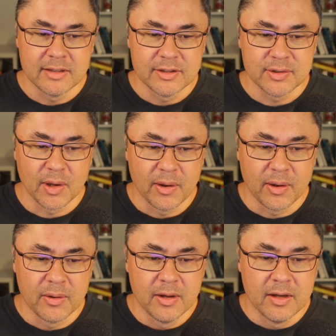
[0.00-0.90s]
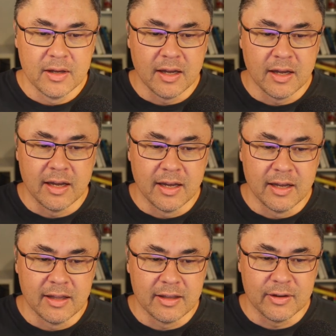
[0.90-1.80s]
So,
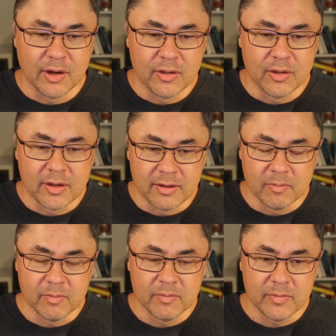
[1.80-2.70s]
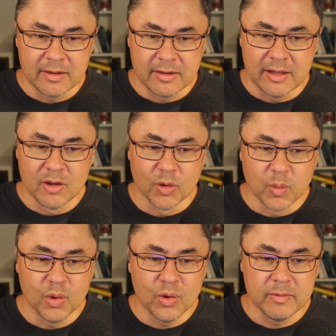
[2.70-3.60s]
in the
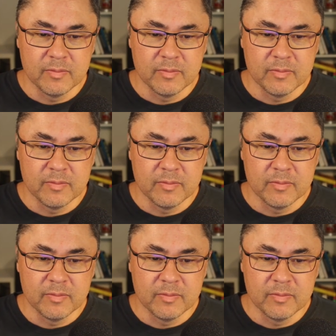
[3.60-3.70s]
report,